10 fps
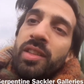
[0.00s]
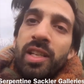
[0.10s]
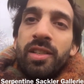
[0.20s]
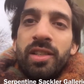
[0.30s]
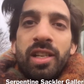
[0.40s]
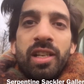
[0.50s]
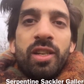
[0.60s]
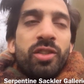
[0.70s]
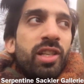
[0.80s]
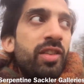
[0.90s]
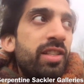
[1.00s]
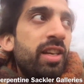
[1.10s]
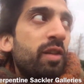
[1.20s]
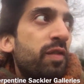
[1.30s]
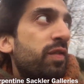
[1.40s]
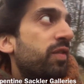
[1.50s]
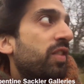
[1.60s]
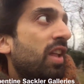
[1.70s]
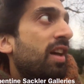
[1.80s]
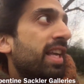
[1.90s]
that uh, looks like this kind of
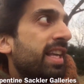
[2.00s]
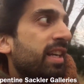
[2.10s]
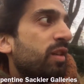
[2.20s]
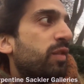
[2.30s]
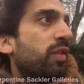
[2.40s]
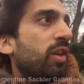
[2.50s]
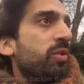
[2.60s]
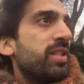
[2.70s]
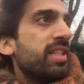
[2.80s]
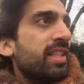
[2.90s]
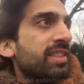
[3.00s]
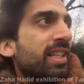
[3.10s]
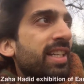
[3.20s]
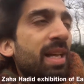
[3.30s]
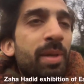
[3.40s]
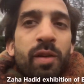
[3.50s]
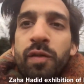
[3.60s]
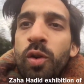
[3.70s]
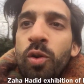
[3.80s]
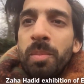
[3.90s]
flying, floating, dynamic
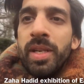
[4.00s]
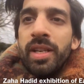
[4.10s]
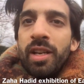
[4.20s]
form.